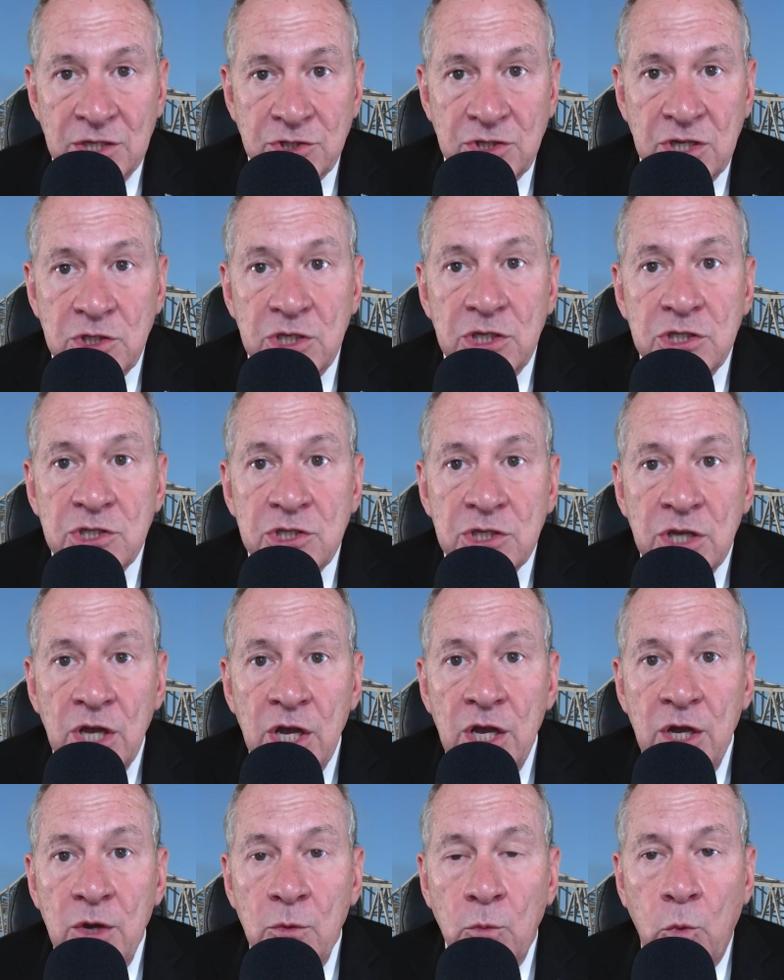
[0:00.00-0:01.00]
This is
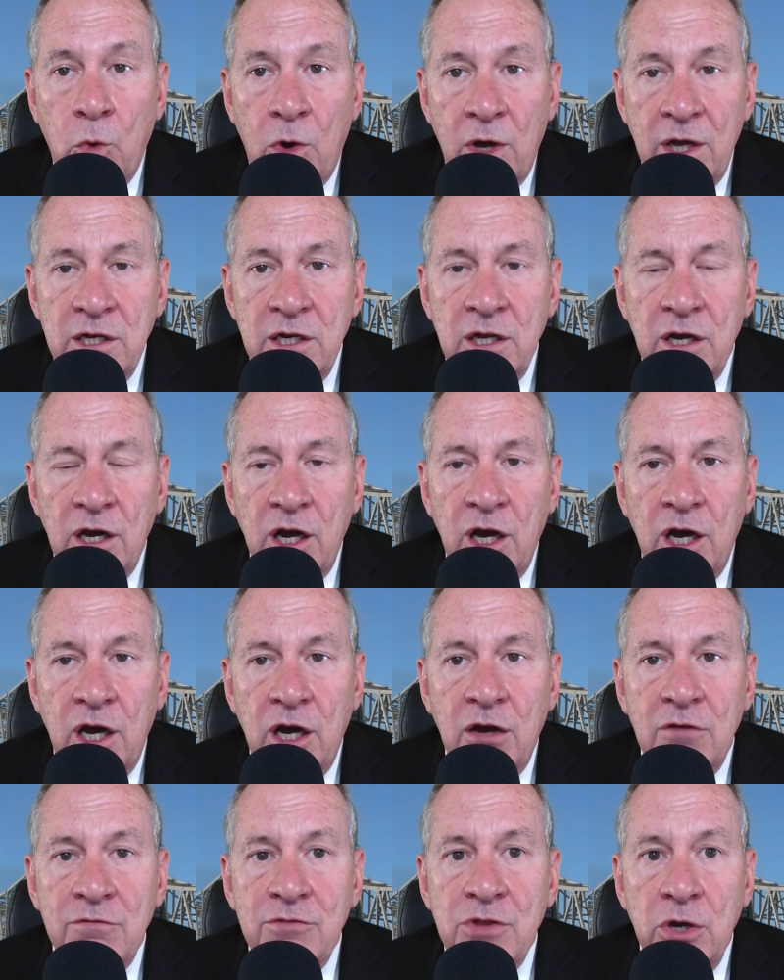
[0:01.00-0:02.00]
one
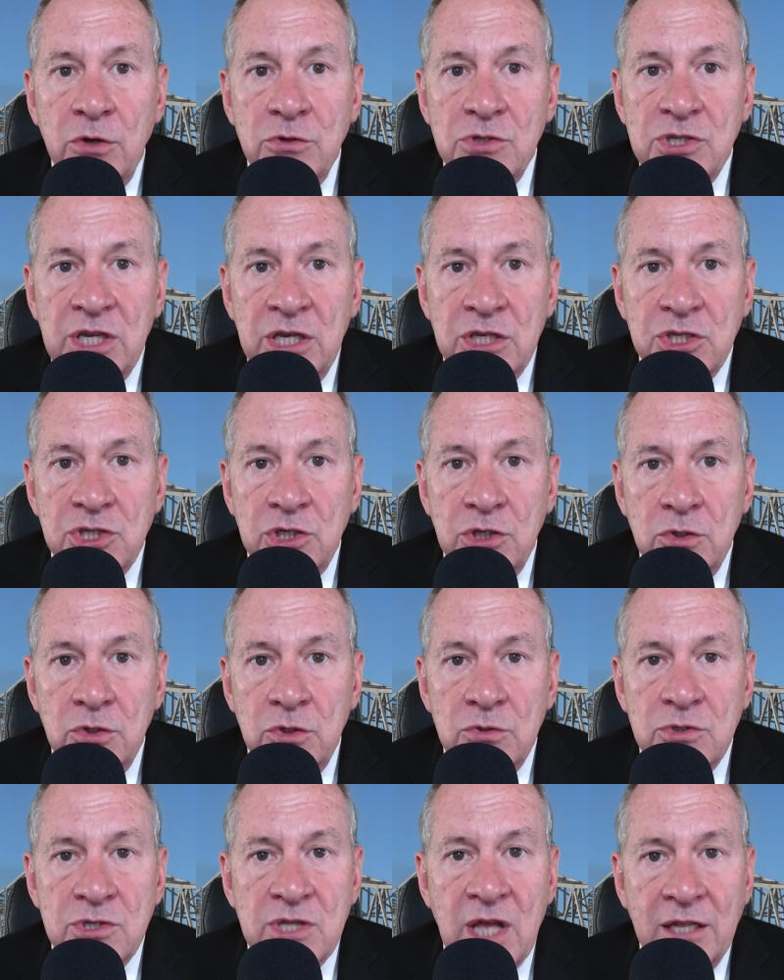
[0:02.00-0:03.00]
of those
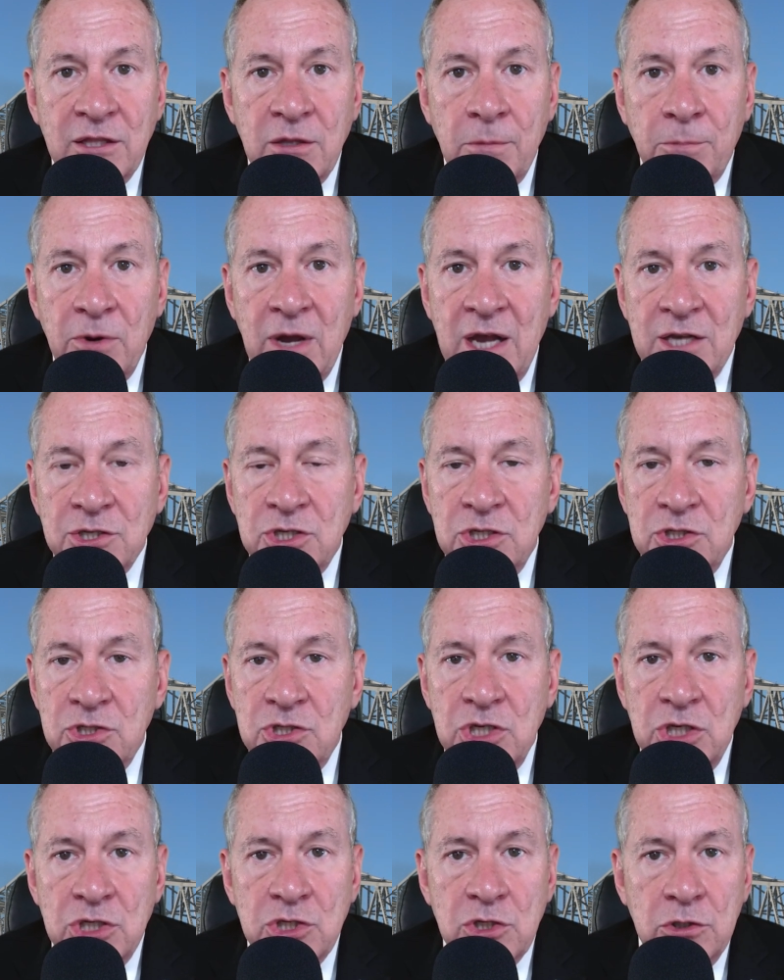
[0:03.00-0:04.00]
issues that the press is
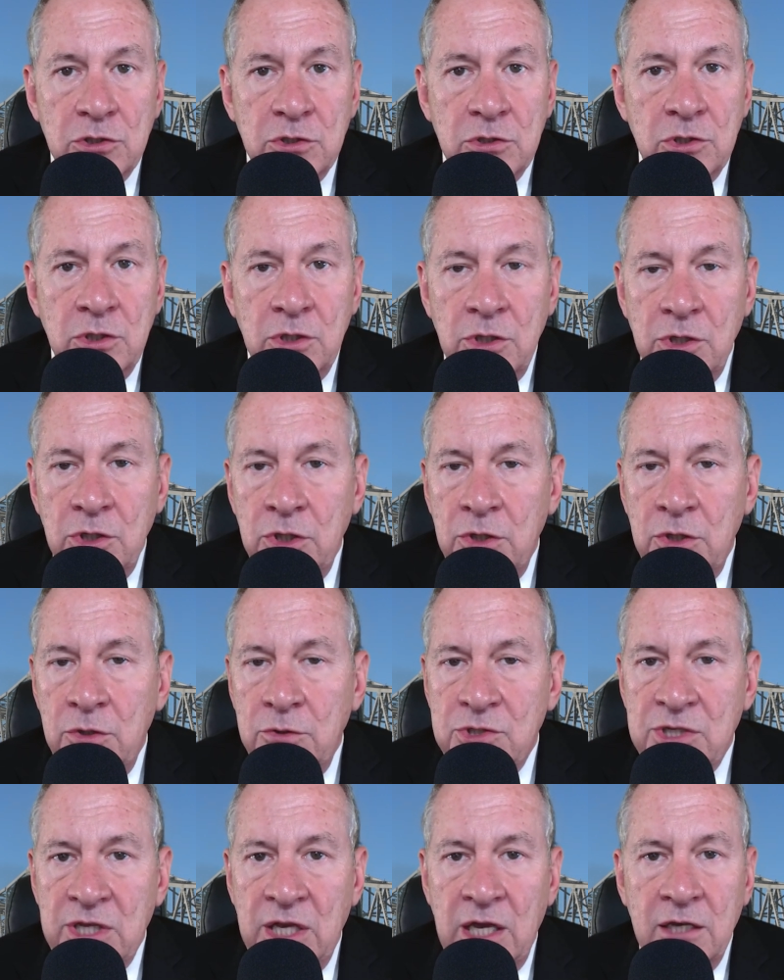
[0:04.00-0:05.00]
just
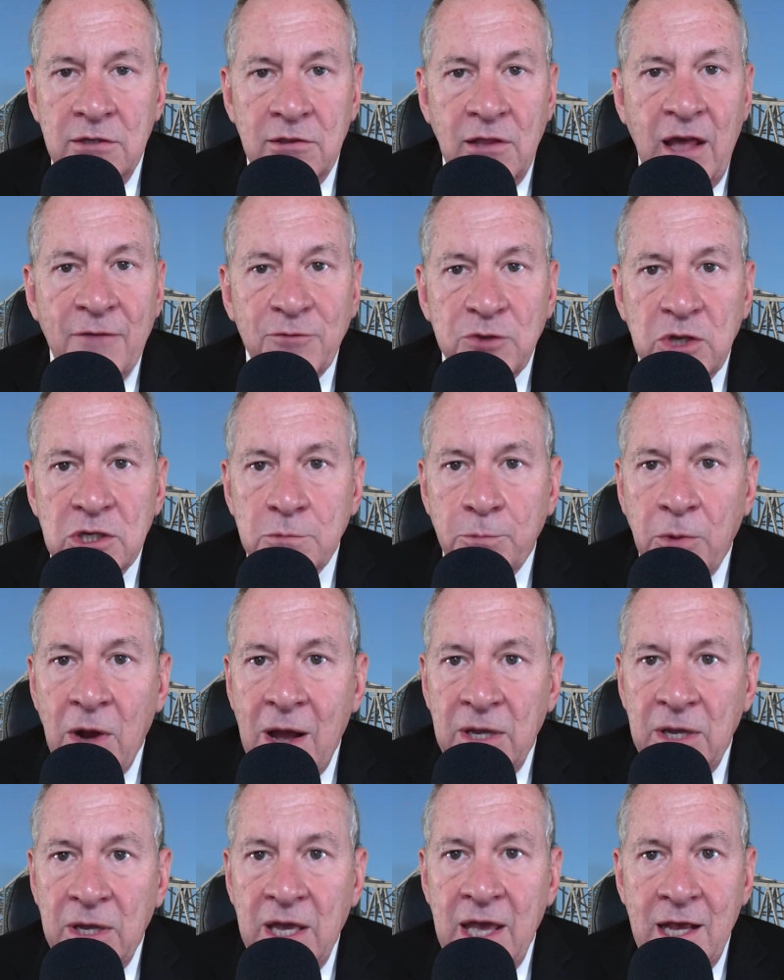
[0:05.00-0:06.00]
using leftist
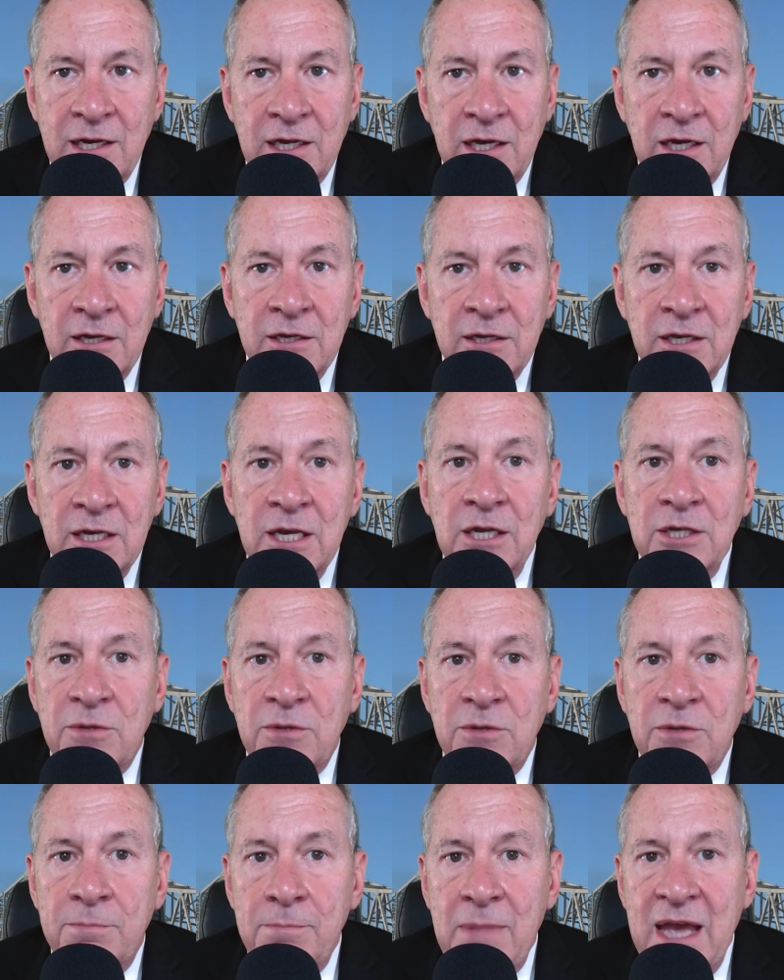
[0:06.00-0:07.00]
propaganda
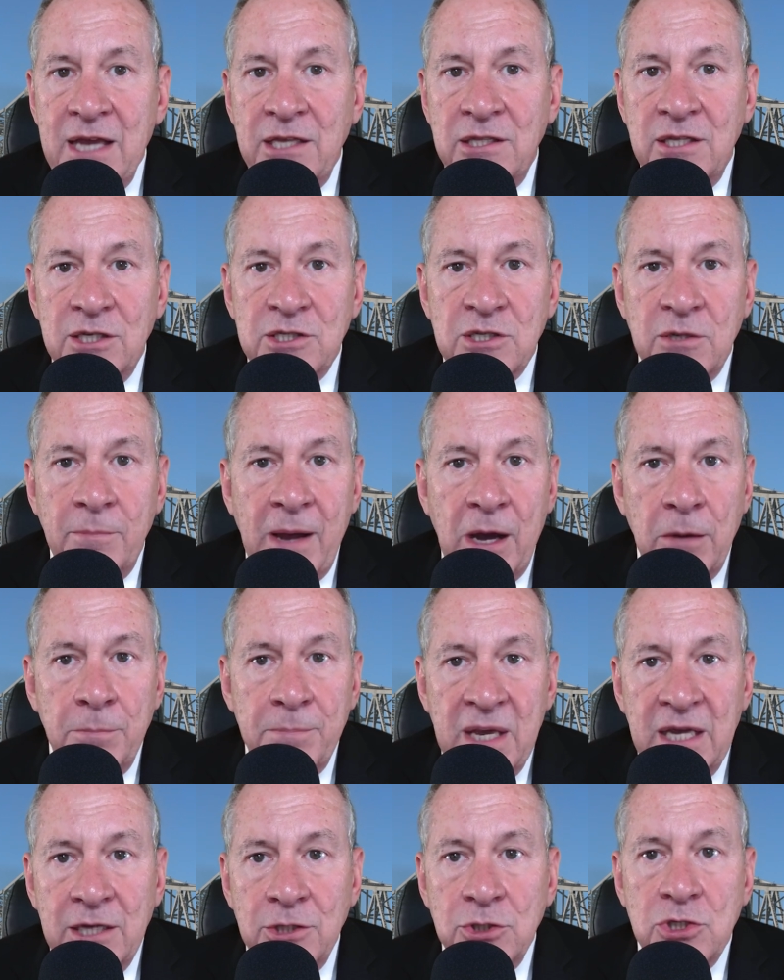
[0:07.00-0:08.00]
to make this about
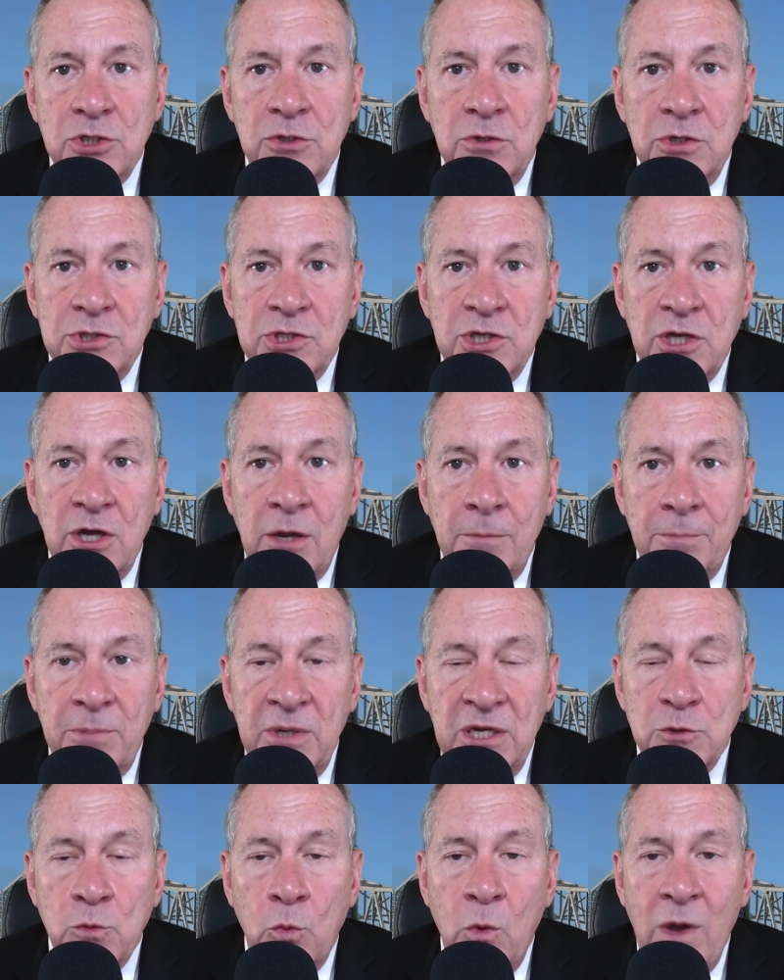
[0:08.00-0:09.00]
big insurance
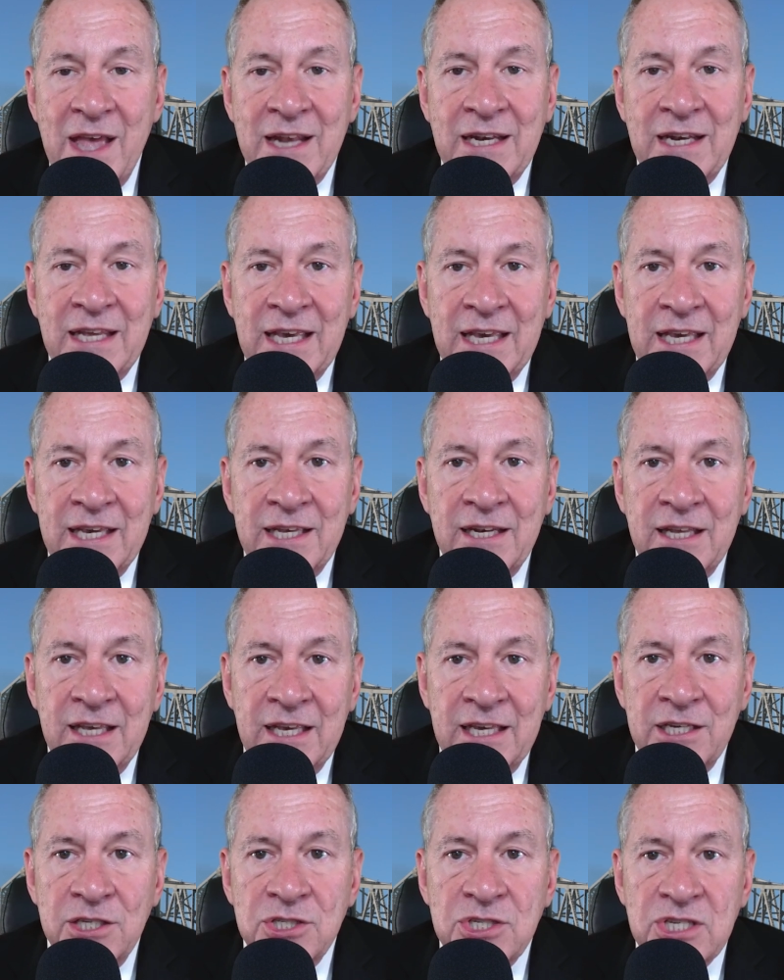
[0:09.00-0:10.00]
companies when it
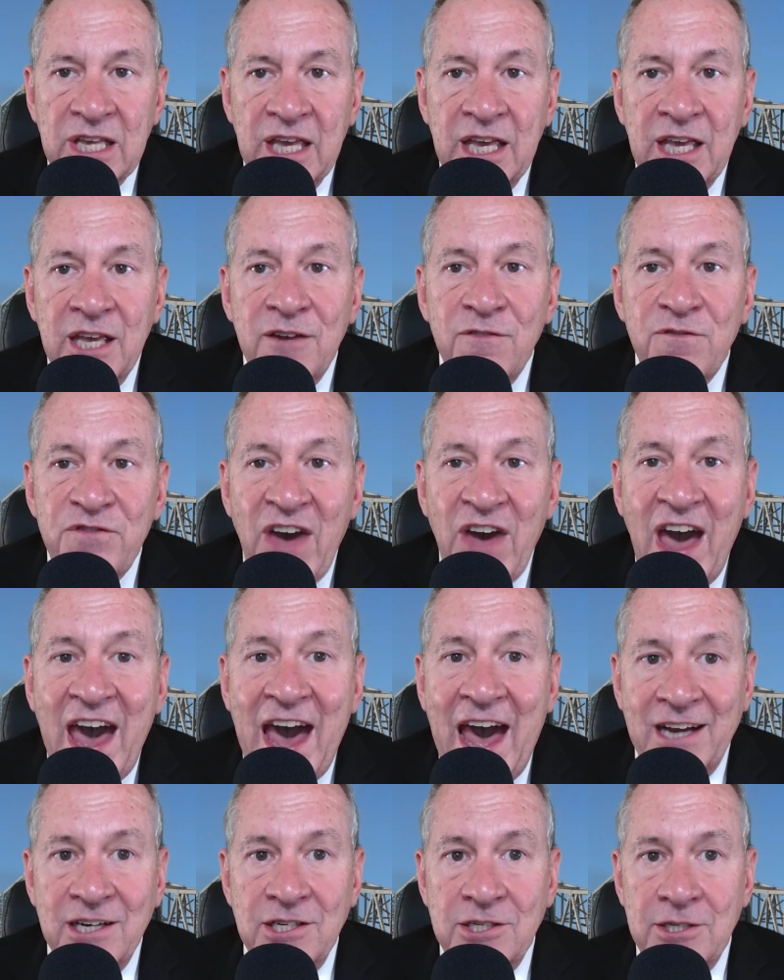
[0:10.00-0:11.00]
is, in
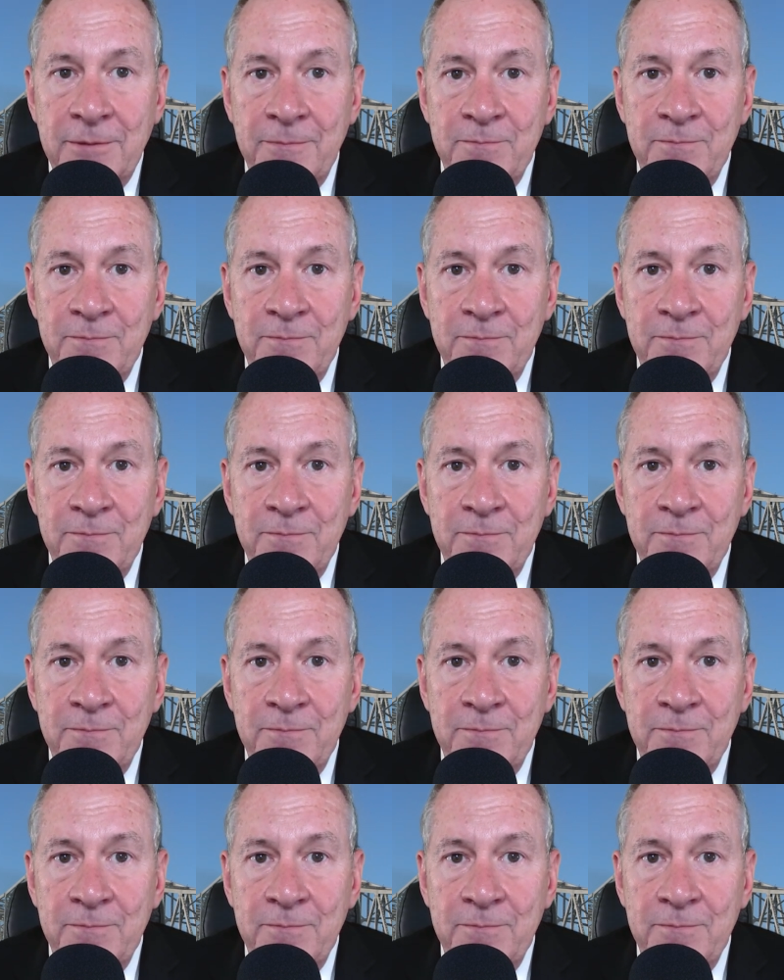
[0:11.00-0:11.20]
fact,